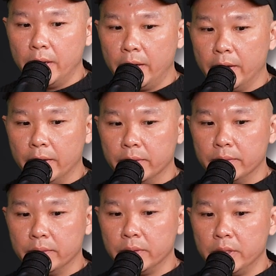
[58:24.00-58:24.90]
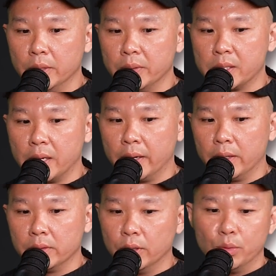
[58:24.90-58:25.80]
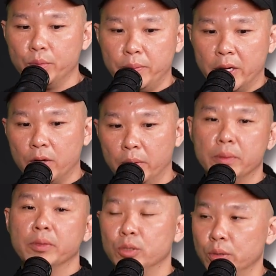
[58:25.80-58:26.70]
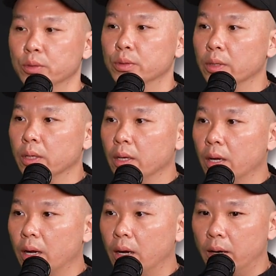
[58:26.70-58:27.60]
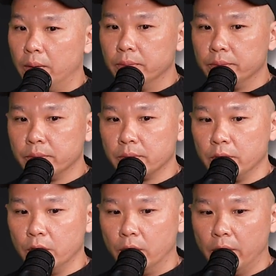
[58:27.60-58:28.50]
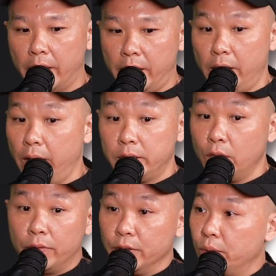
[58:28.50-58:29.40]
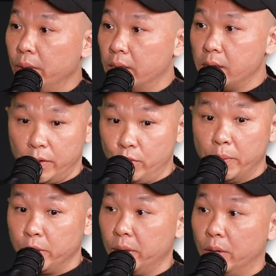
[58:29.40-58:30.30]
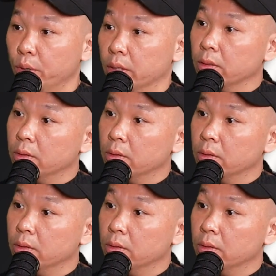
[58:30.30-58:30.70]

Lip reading: And he was like, no, we made a commitment to you. I actually offered to quit. I said, if you want me to quit, I'll quit.